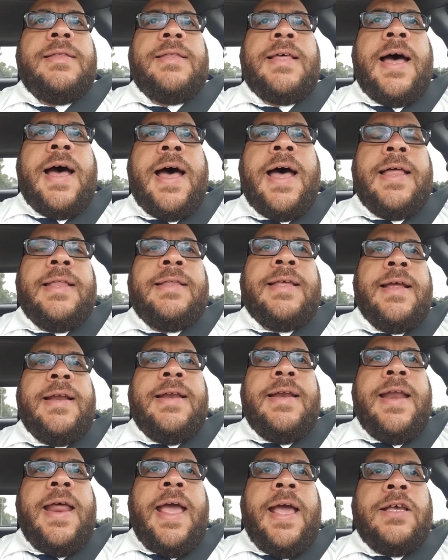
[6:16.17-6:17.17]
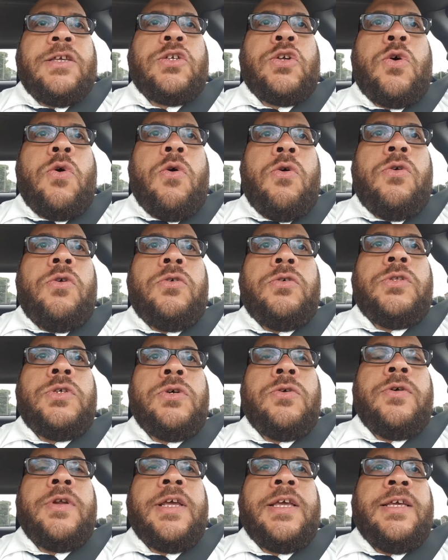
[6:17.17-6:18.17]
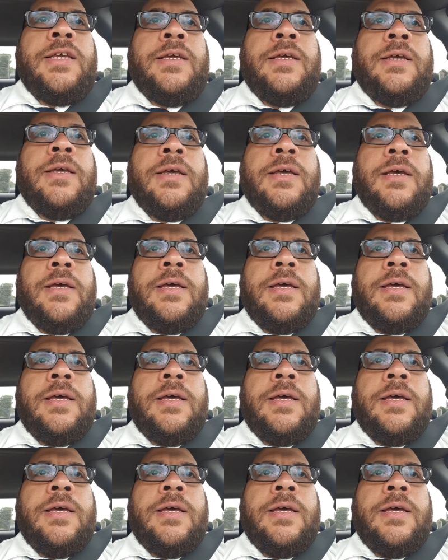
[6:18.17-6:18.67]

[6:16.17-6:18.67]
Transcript: that the next Call of Duty